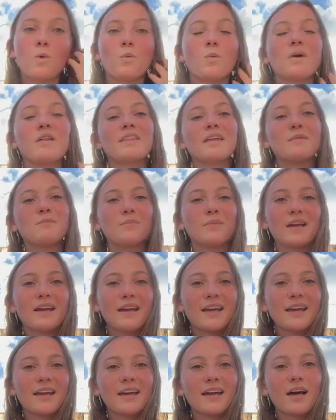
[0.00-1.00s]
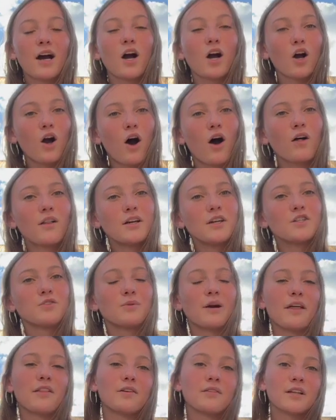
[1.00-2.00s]
with it being a college
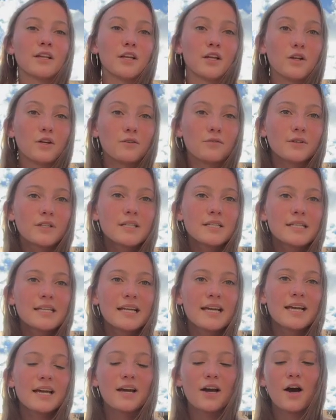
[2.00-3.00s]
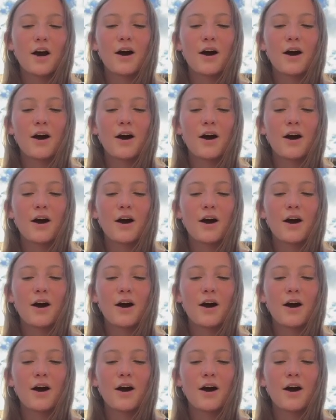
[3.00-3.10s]
rather than a university,